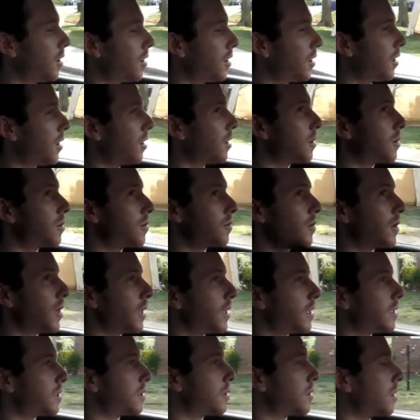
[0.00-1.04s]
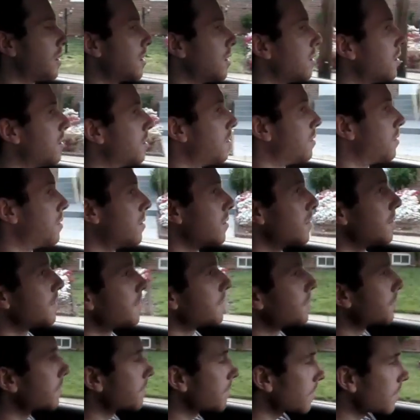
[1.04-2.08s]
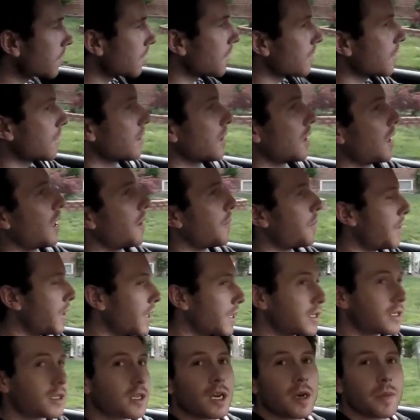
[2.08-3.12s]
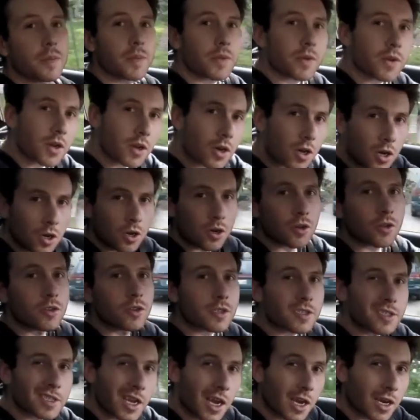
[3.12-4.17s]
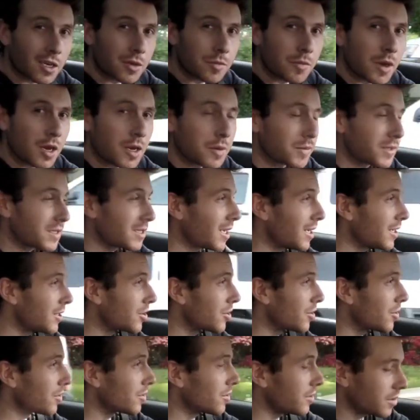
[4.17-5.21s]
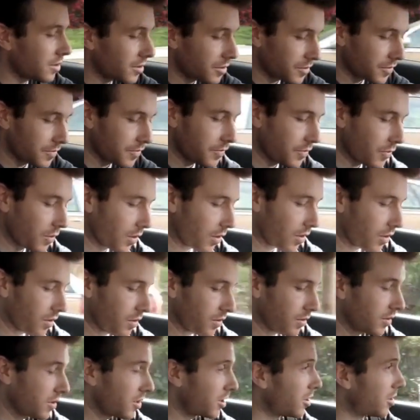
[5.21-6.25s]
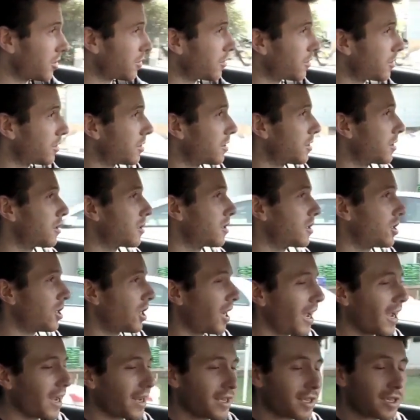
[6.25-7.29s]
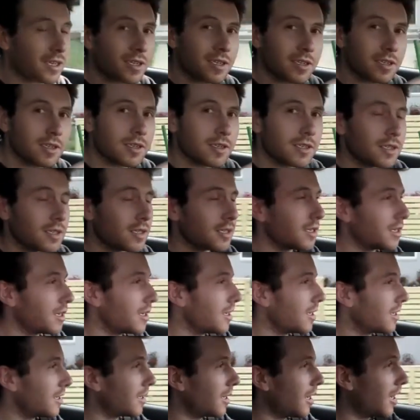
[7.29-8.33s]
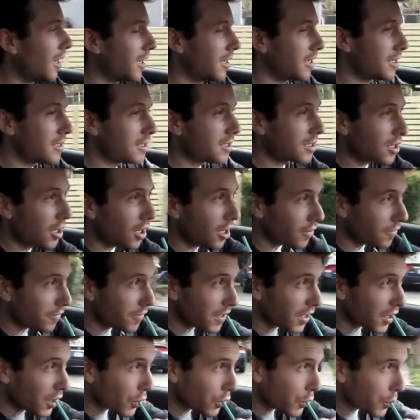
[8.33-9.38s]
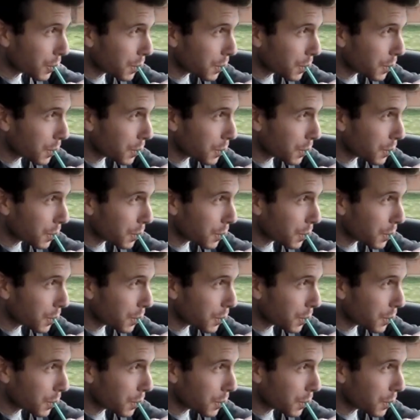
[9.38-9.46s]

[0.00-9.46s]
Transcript: Alright, so I picked up all the soccer mom essentials. Check. Iced coffee.